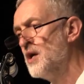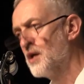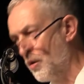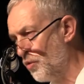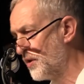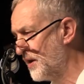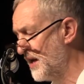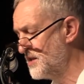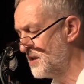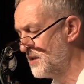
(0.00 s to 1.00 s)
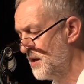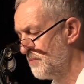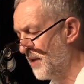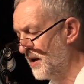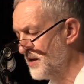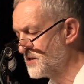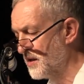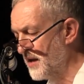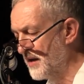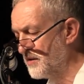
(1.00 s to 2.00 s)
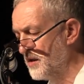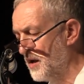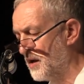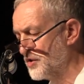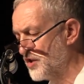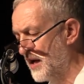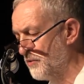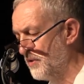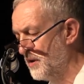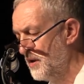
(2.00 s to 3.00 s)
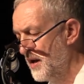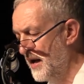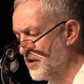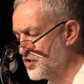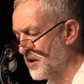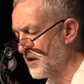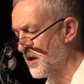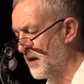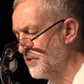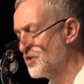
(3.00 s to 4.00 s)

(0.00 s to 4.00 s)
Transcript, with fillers: Coordinated by Lisa Nandy, our shadowing Energy and Climate